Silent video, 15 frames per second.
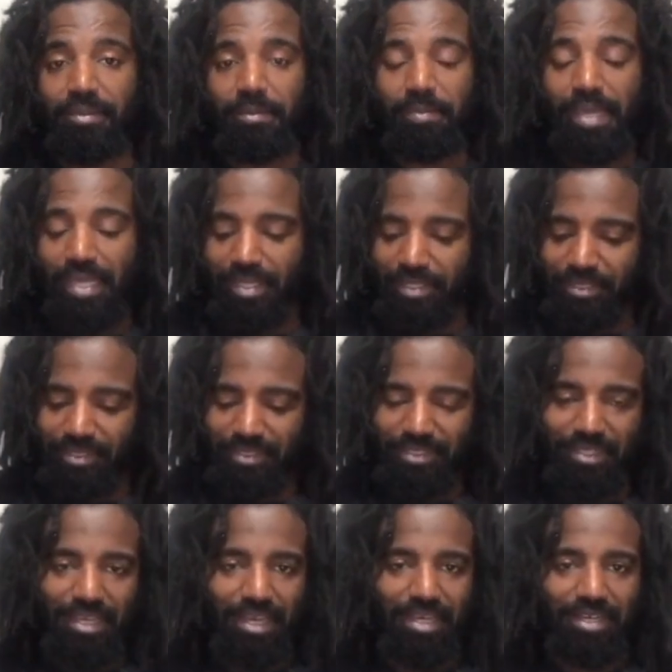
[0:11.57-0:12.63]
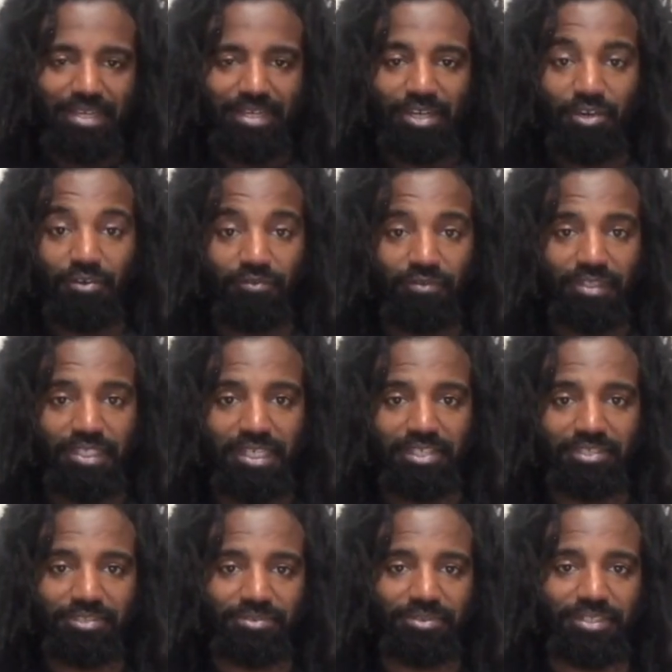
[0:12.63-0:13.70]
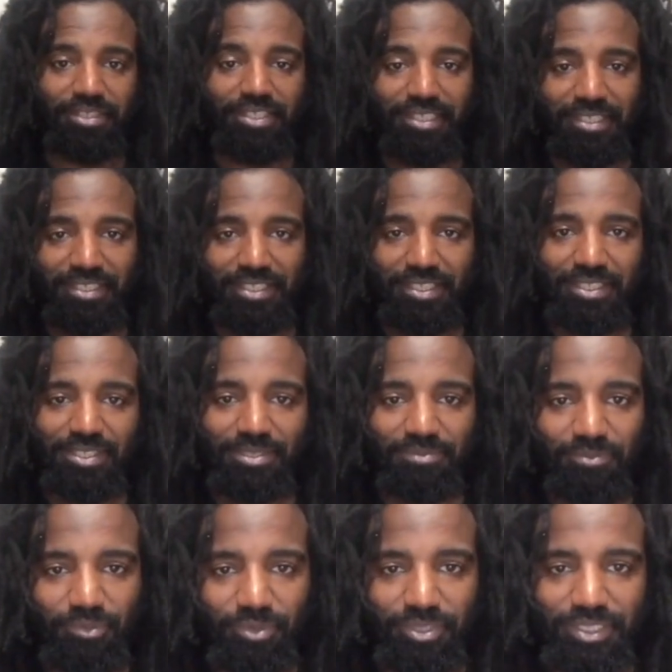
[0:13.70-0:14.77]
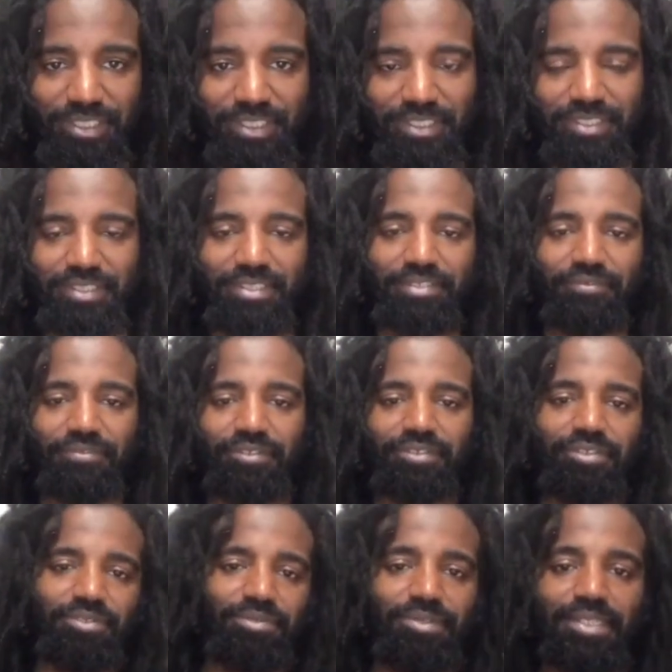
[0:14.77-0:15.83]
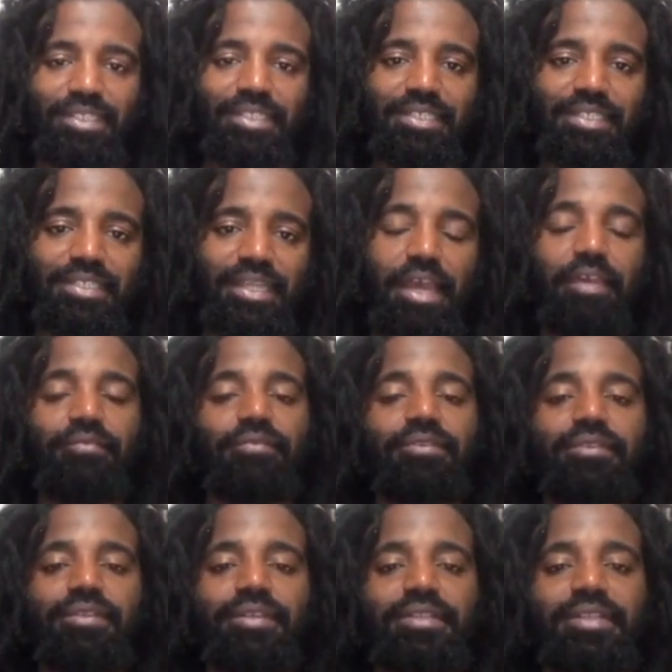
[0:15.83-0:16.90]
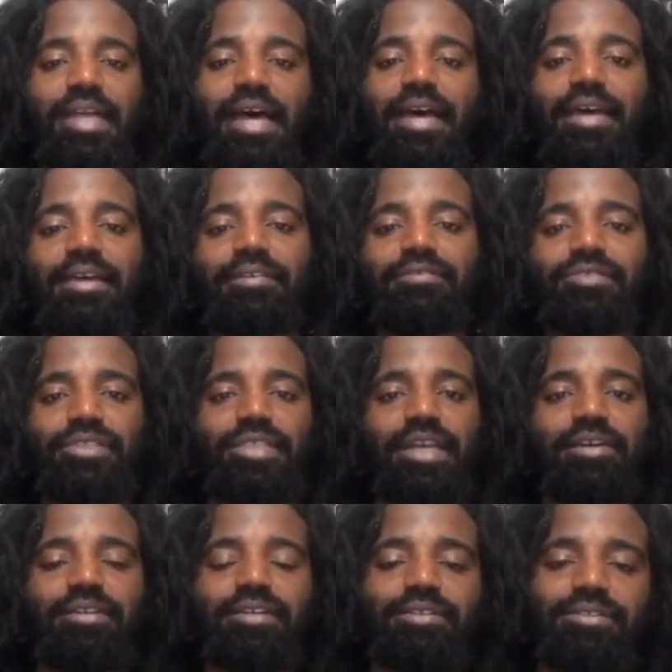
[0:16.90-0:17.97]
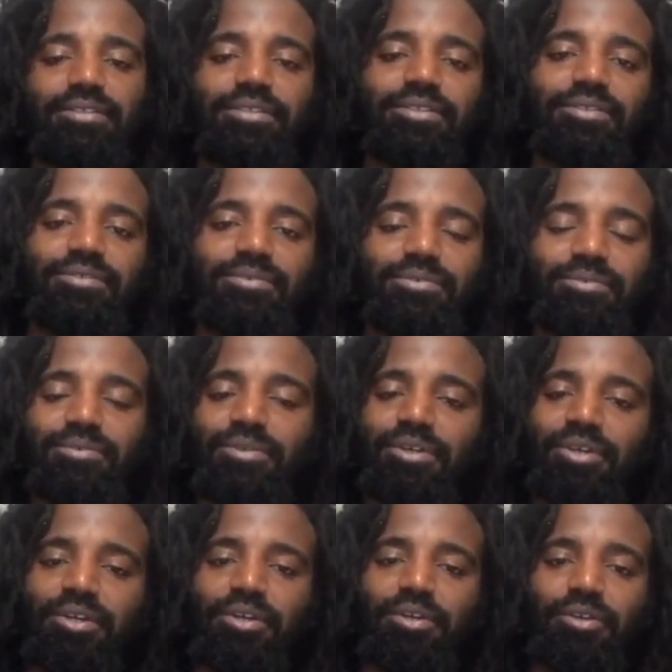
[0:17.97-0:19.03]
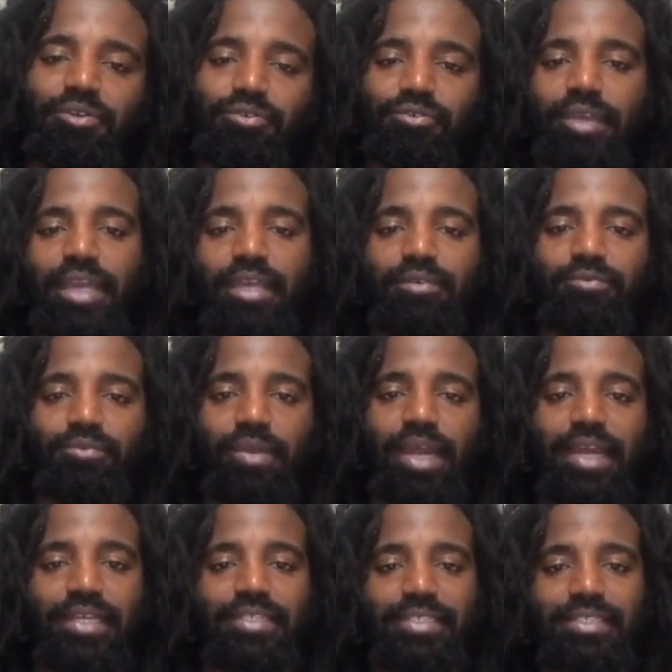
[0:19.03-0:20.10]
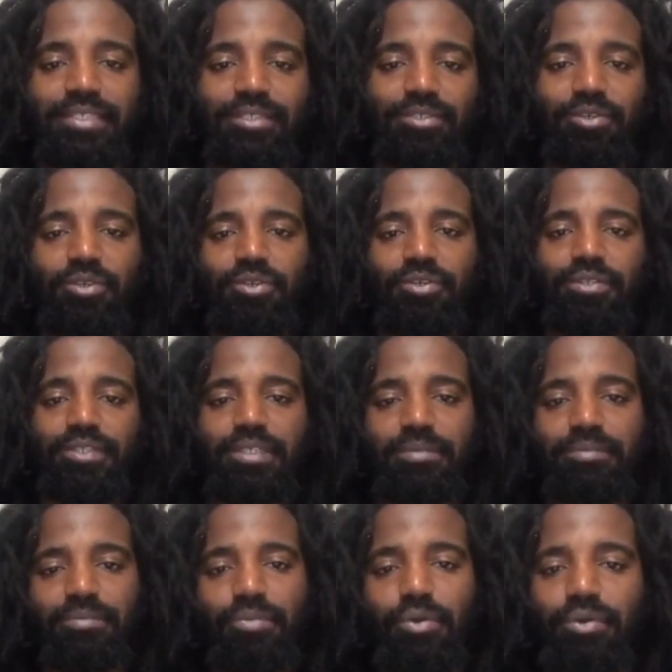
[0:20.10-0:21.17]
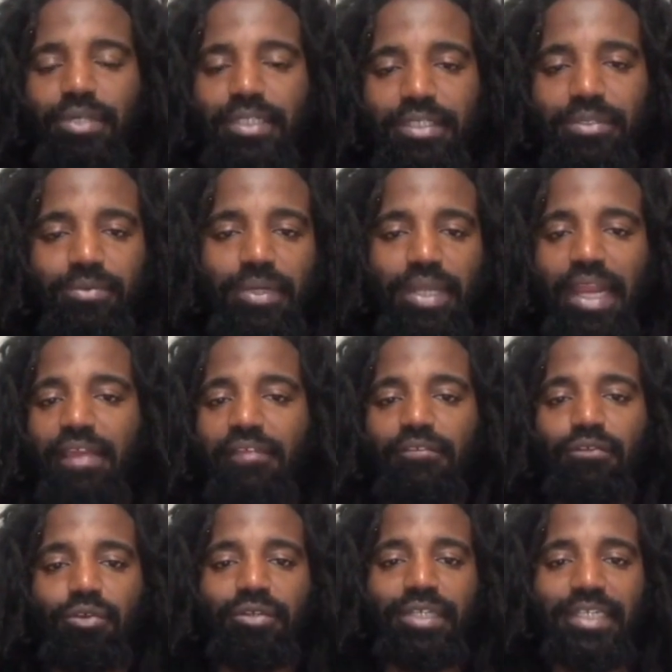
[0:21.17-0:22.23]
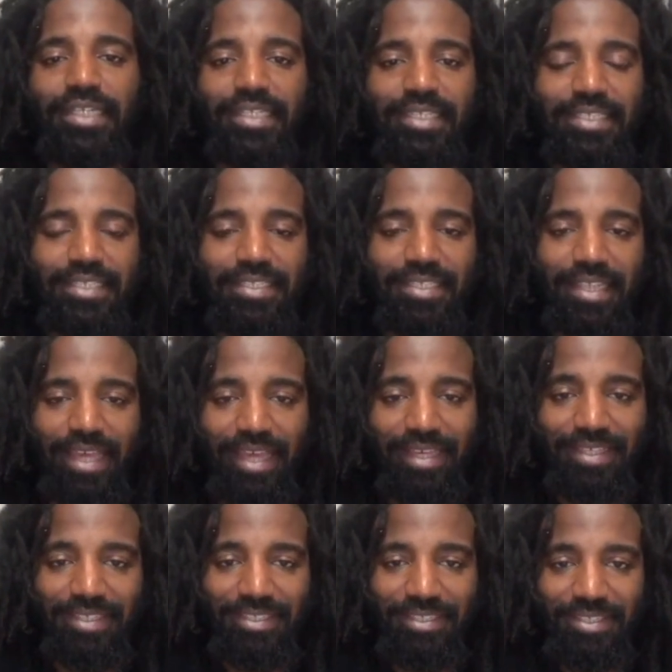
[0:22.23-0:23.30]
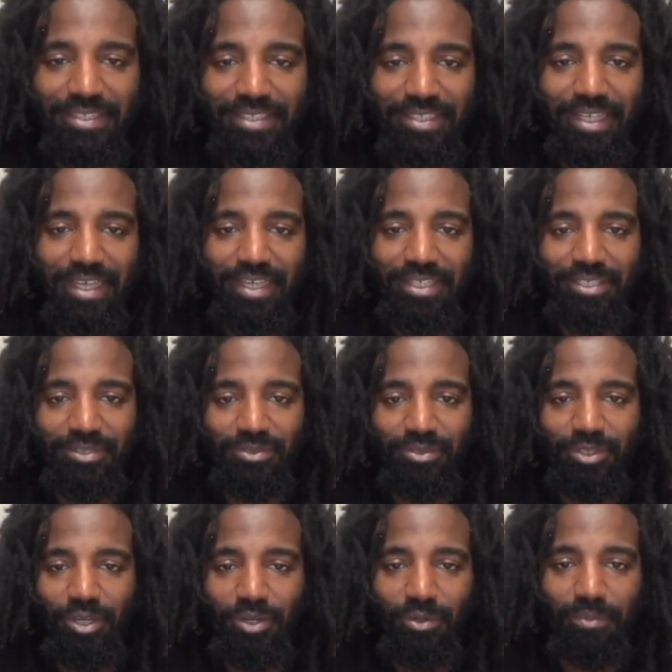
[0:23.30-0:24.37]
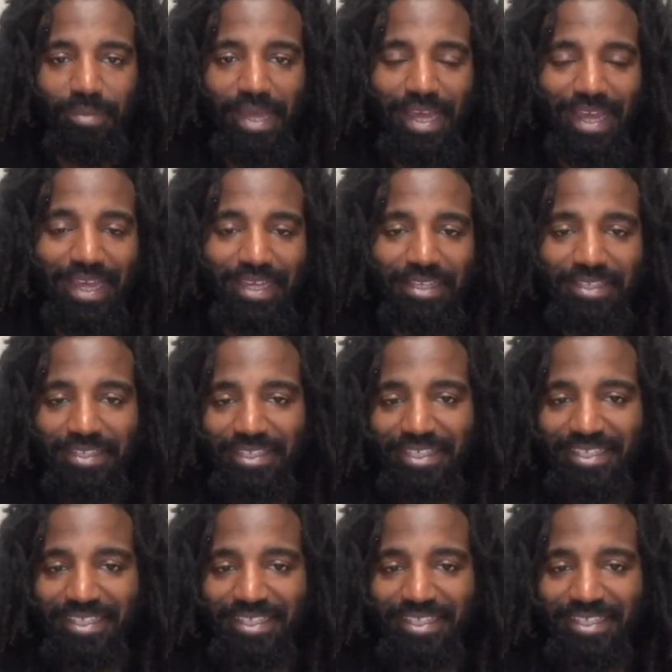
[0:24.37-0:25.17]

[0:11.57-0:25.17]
But man, hopefully y'all are doing good this morning. If you're tuning in after the live, shout out to you. Grand rising, early morning, whatever it is that you go by.